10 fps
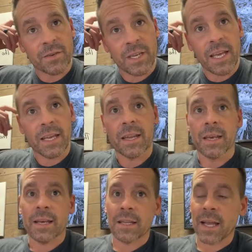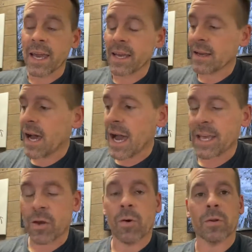you need, like
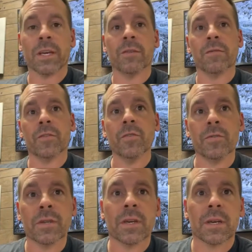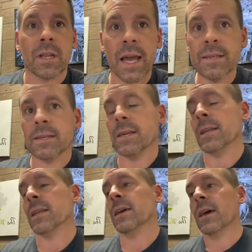high choline foods,
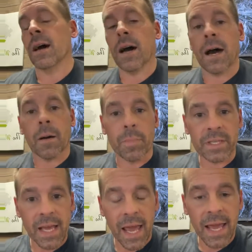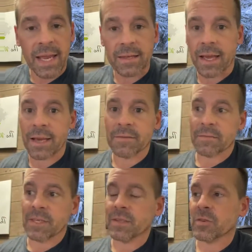glycine, betaine. Guys,
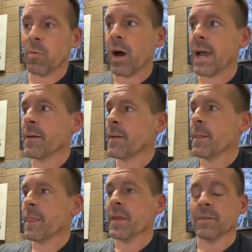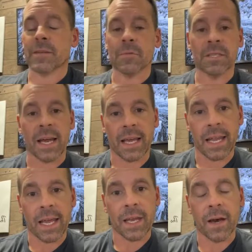this is why, someone's not
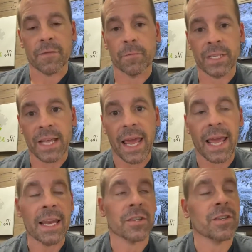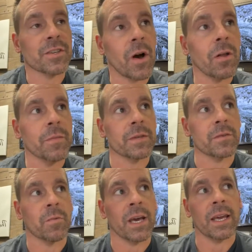getting enough betaine and salt. This
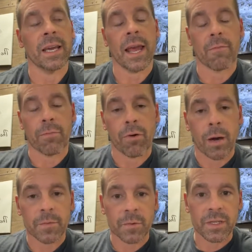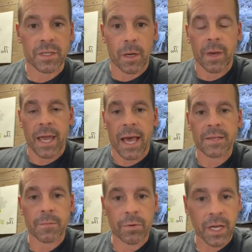is why they can have problems with stomach
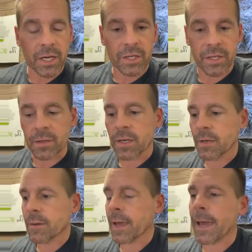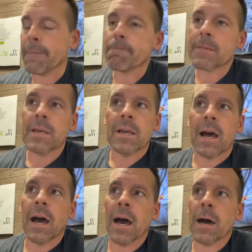acid production. Okay.
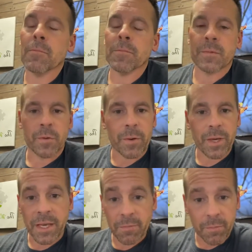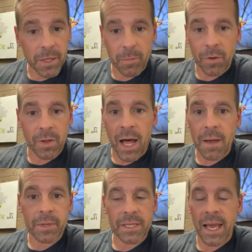So why we give people a
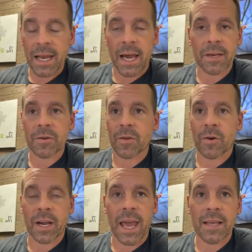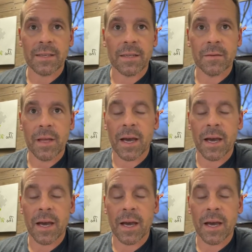lot of betaine hydrochloric acid.